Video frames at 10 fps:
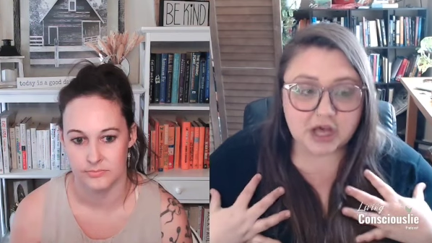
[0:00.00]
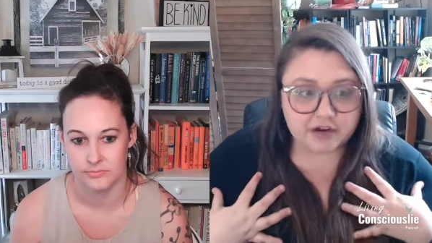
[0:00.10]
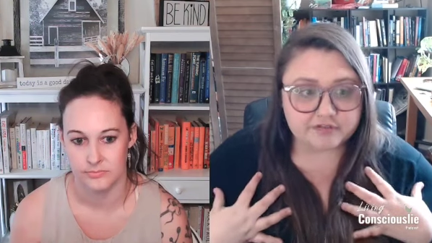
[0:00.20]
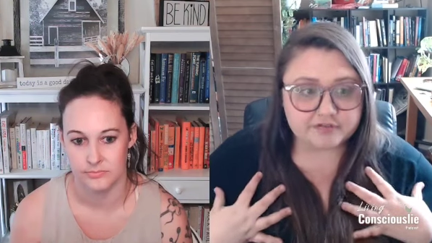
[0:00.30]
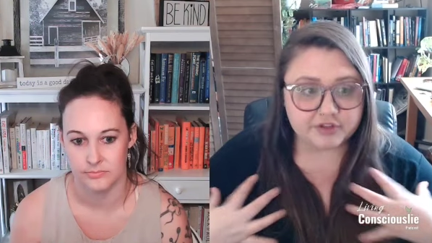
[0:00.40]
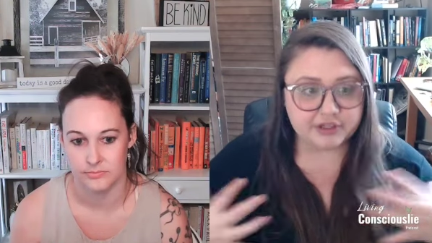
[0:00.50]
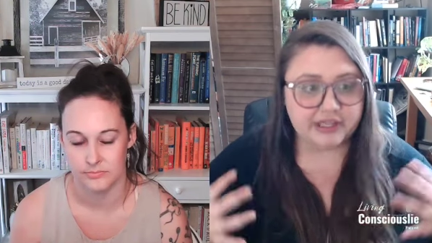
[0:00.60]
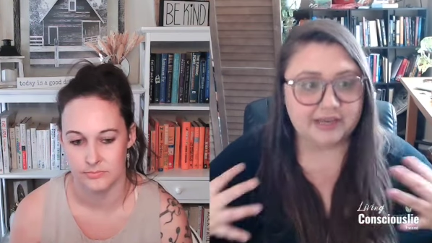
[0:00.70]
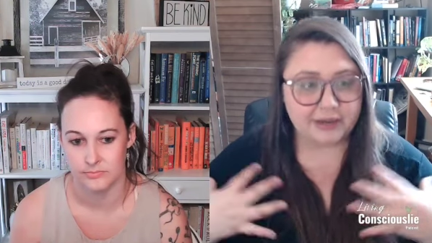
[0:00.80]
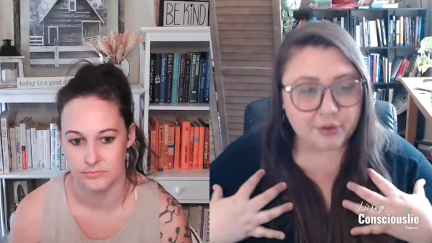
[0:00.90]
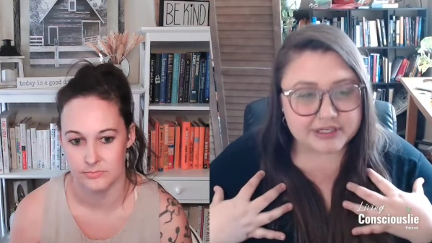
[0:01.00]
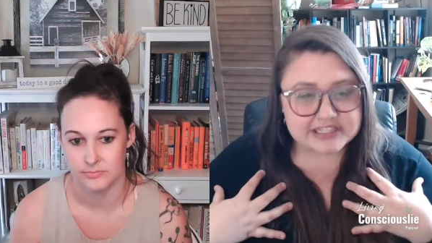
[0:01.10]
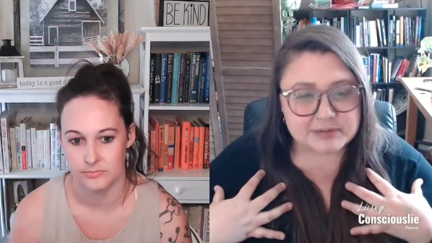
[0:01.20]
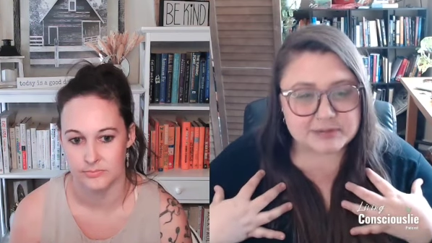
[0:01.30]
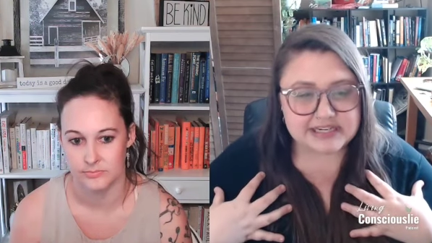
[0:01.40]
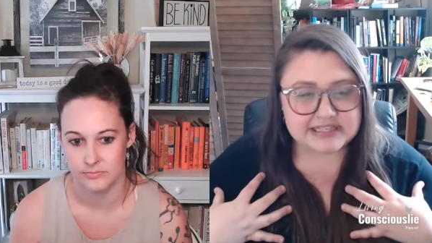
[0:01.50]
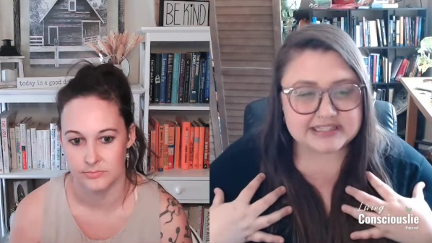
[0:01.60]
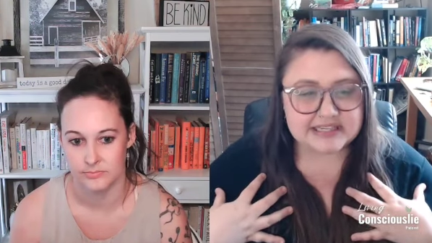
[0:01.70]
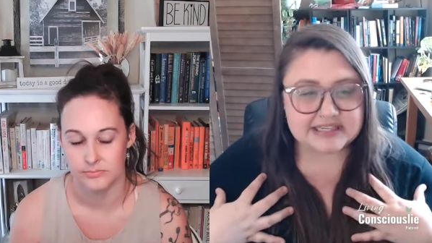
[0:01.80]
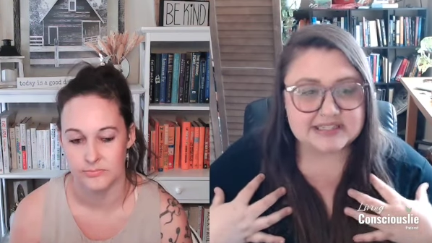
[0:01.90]
Speaker 1: a lot of looking at my own
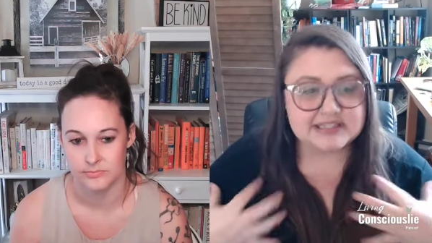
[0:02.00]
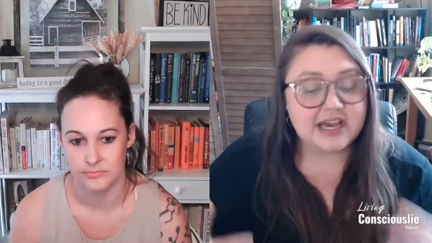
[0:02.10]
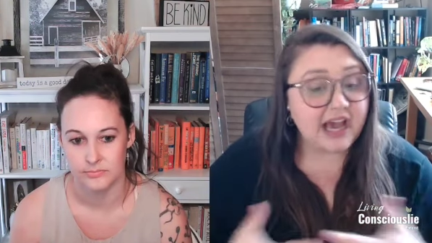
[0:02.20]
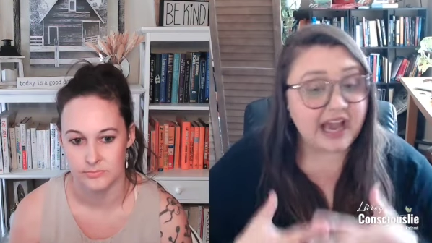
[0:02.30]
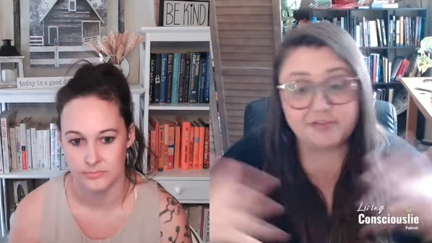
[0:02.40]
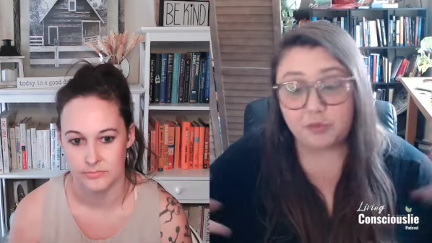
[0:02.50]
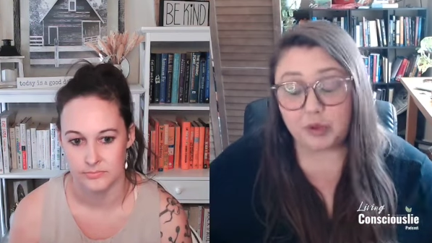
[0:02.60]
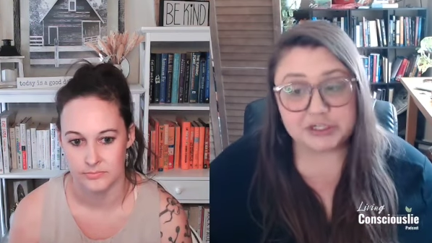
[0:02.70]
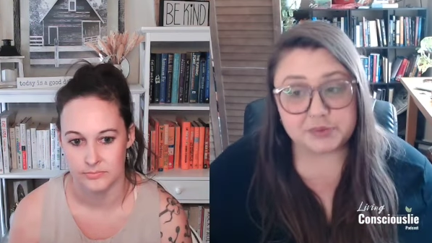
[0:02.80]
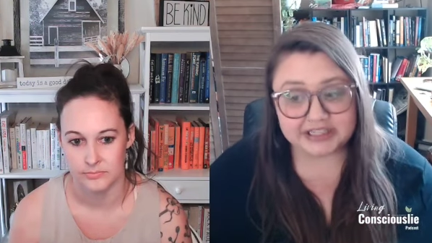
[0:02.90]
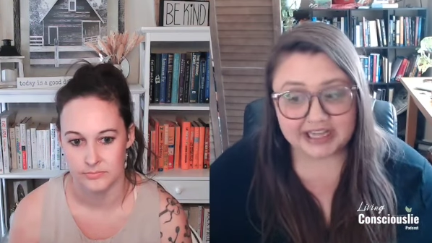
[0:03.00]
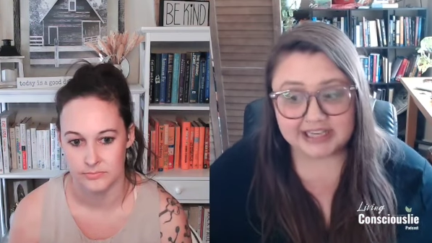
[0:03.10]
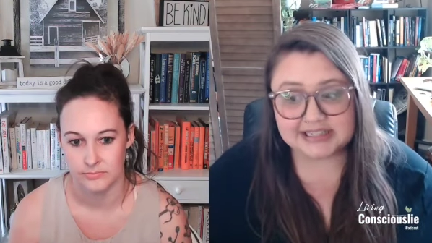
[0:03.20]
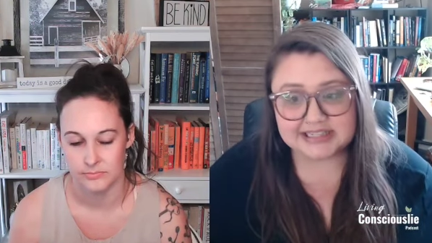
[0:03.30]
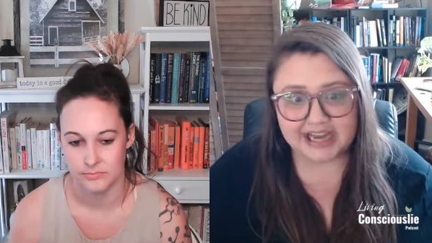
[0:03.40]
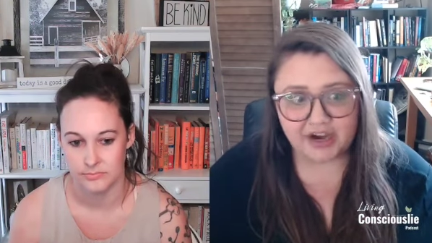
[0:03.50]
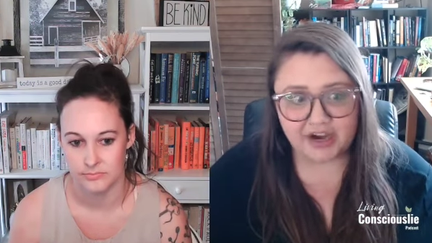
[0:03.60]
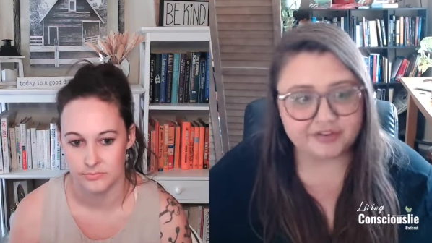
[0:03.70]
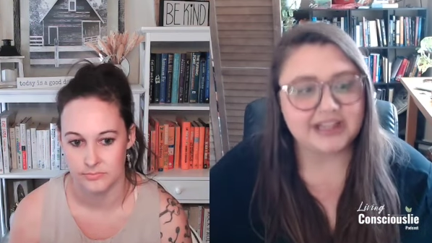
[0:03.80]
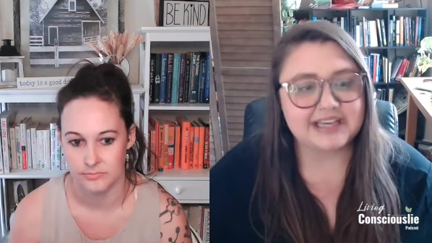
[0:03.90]
experiences. I've worked with clients
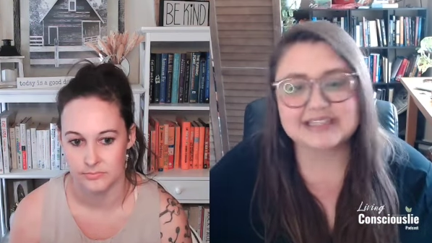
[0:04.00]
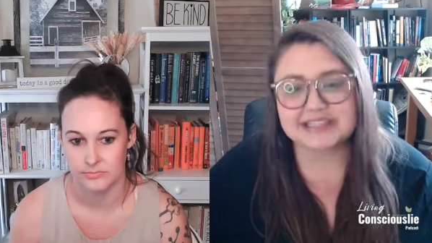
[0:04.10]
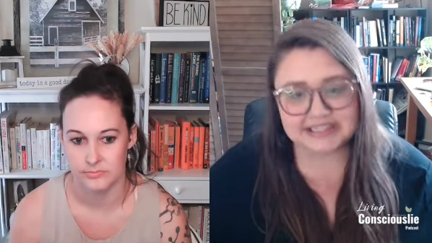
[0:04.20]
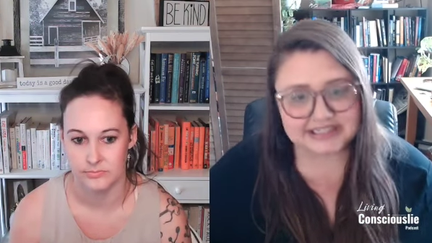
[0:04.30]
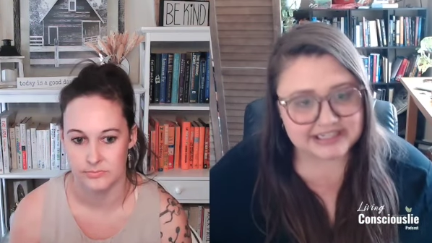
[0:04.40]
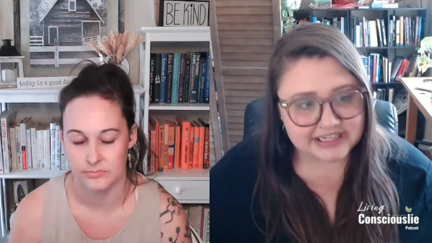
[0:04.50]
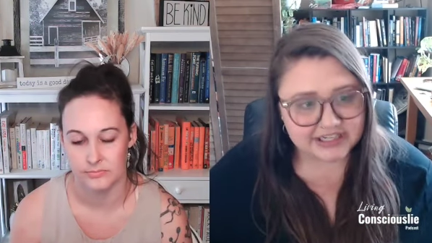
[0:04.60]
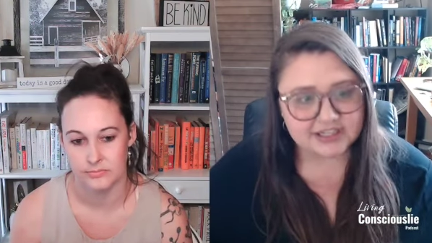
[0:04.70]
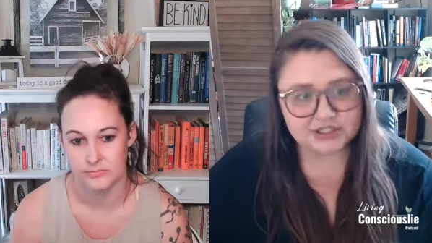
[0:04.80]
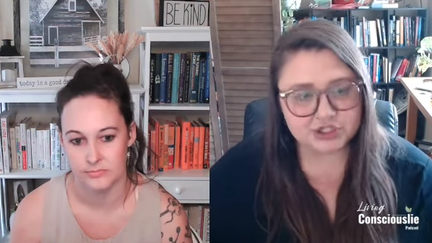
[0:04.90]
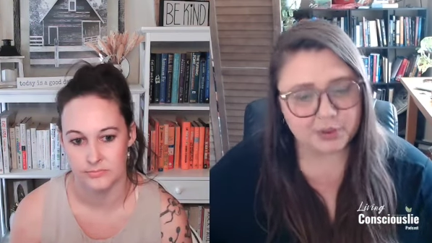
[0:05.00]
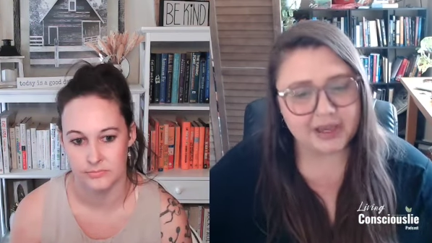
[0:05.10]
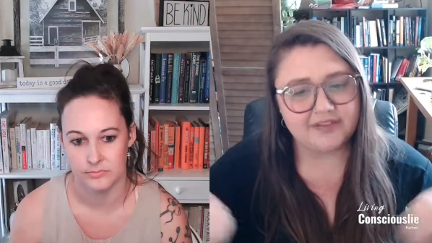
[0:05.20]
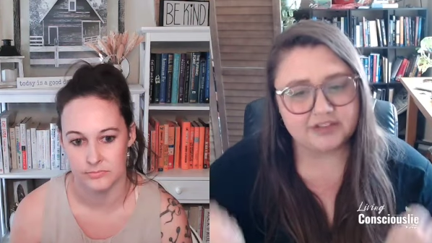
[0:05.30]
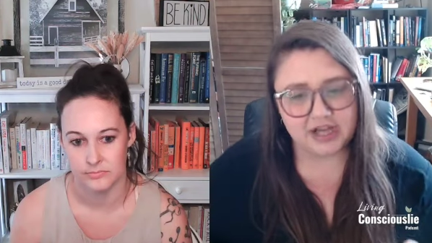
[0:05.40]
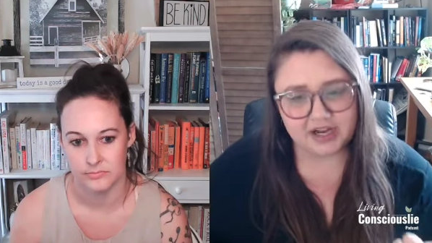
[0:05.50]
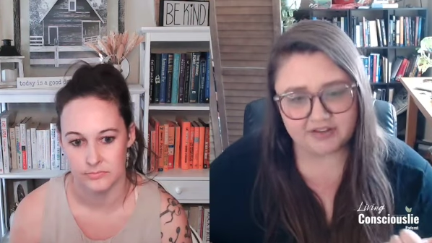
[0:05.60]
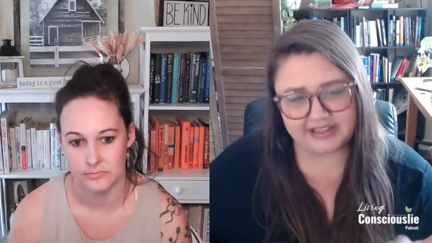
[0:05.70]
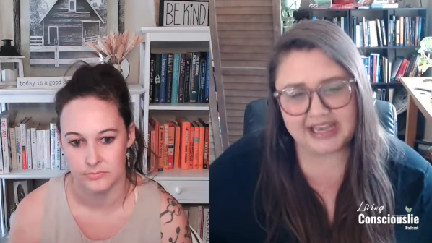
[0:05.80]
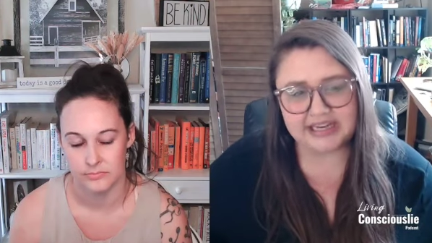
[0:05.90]
now for like six years. And so I have a lot
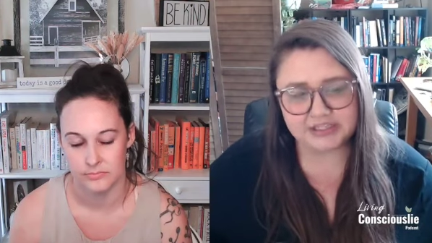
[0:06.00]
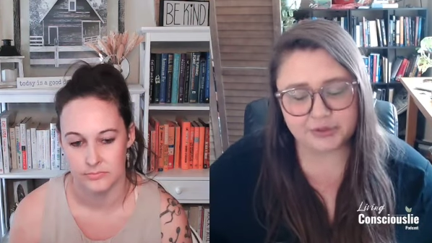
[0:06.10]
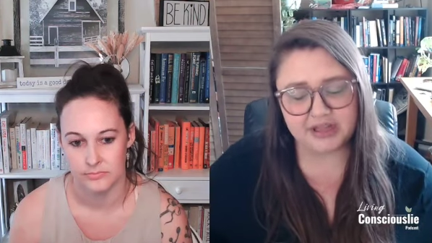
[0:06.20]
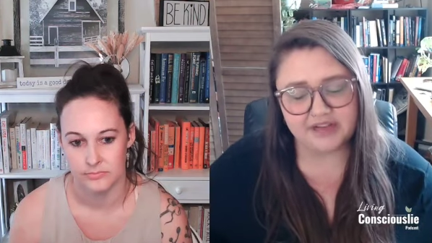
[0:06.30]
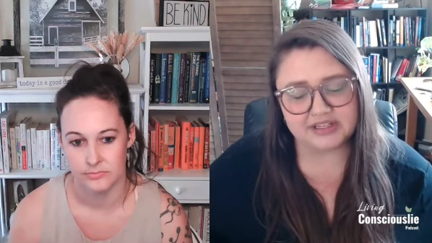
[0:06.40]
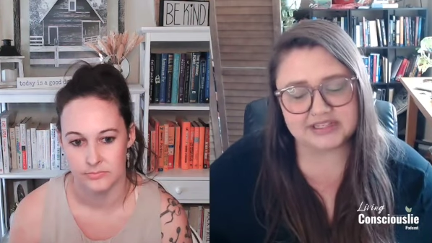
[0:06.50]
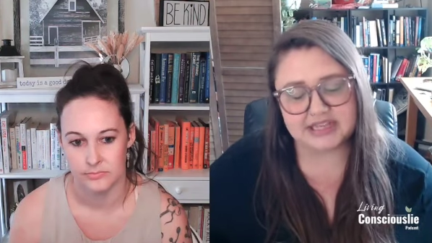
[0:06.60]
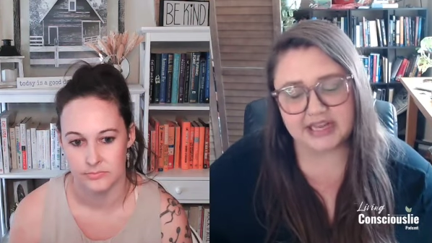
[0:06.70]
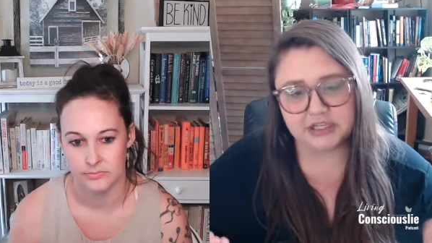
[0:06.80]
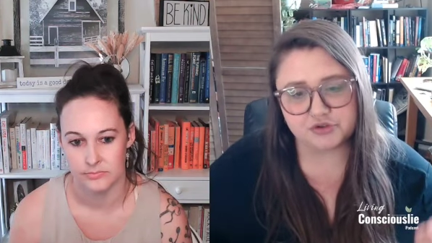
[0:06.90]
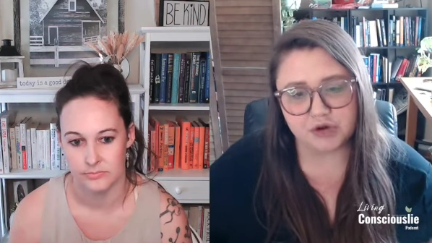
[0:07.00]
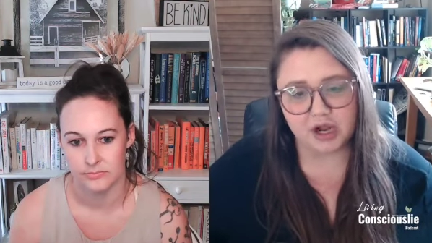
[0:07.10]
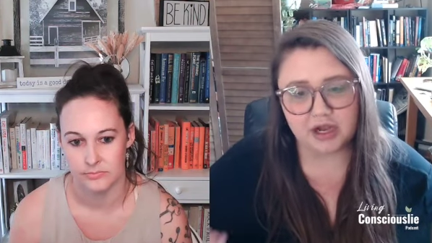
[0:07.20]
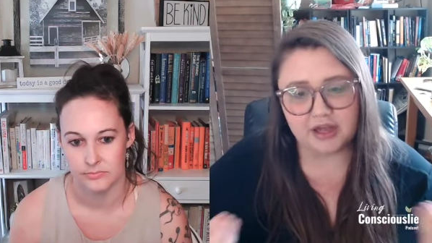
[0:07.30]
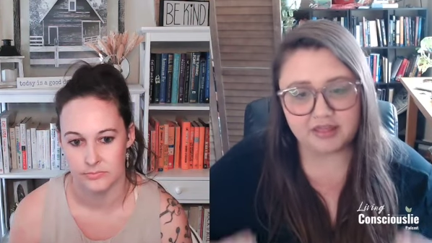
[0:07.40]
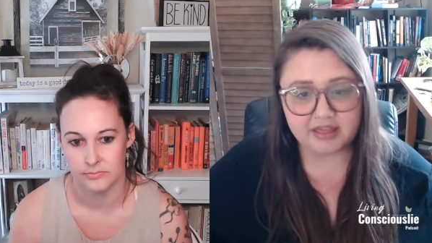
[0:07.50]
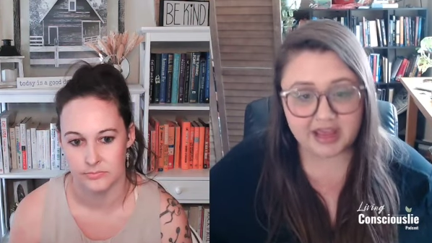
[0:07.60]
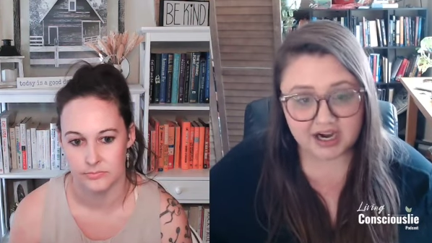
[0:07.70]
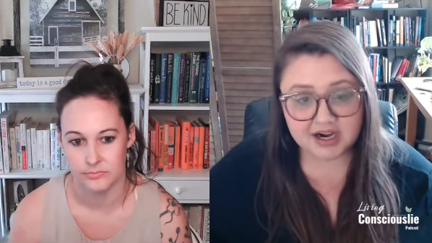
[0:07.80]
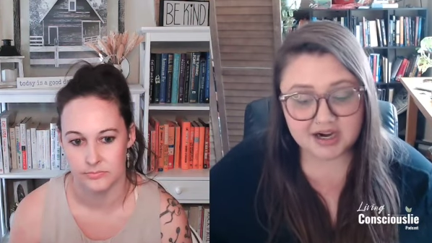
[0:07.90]
of like anecdotal evidence that I can draw on
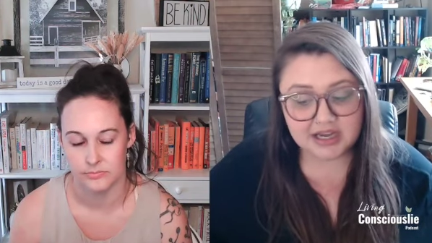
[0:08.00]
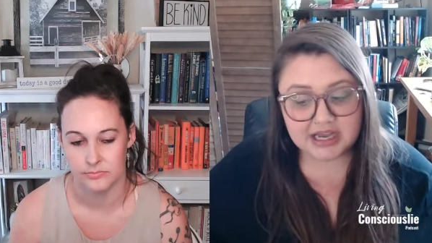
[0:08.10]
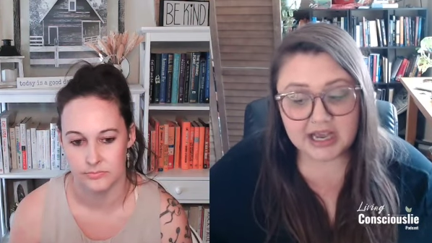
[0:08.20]
there.